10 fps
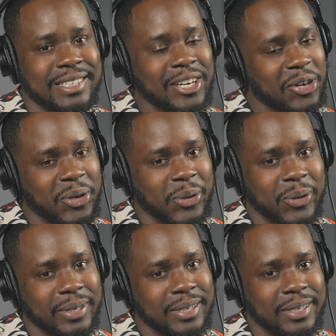no.
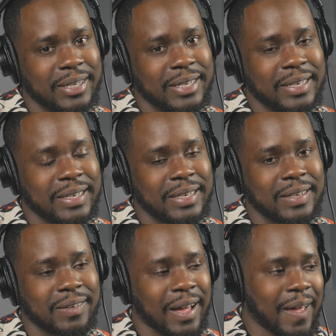
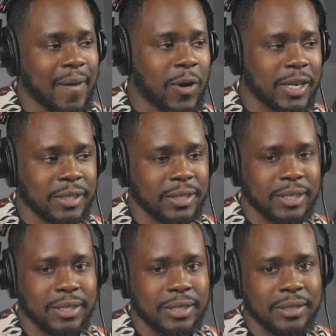I hate washing
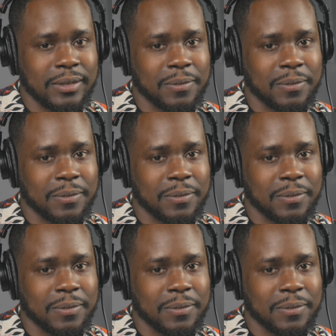dishes.